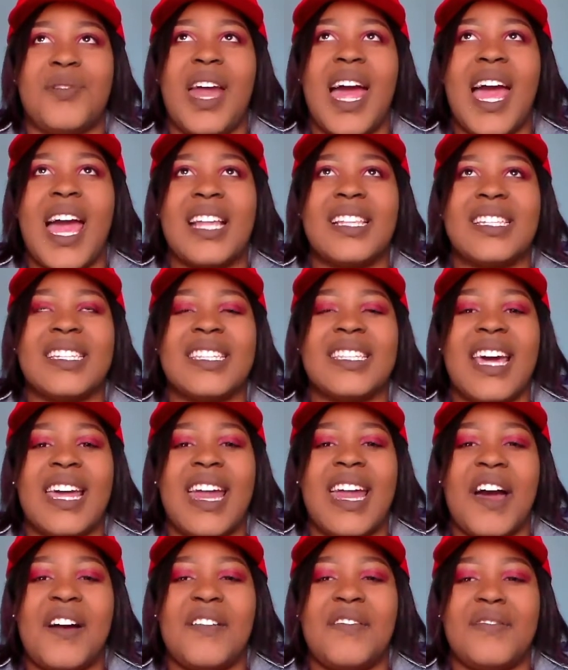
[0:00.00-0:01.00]
brands
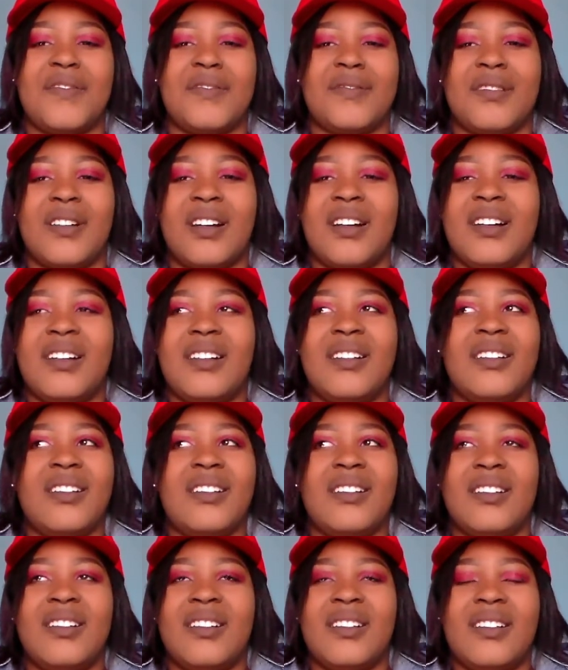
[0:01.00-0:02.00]
that have,
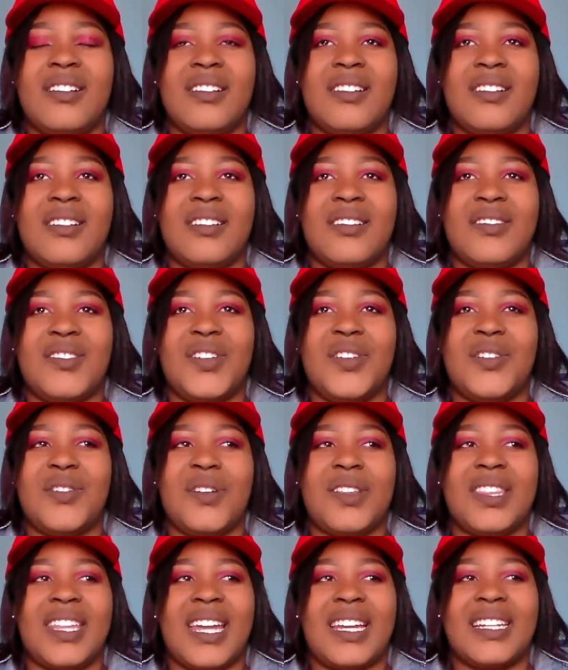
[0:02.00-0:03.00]
you
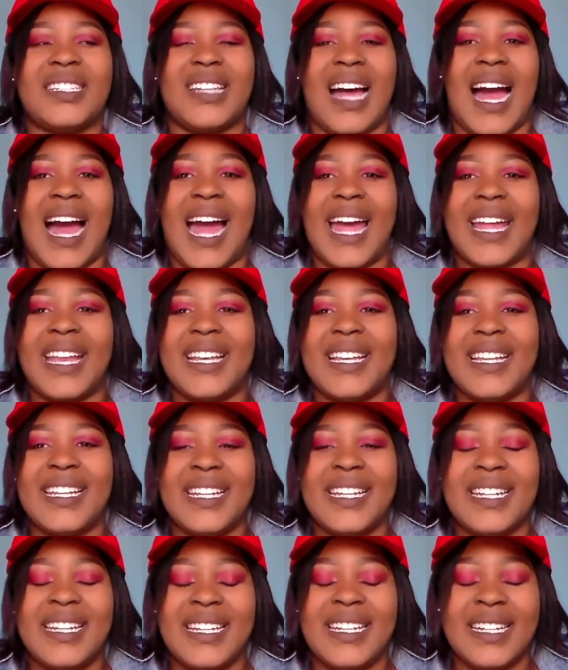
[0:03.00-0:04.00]
know, that is
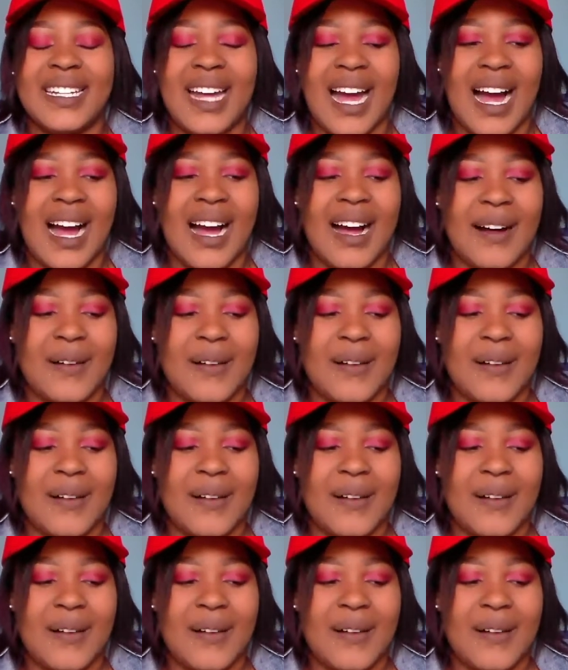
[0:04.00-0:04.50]
highly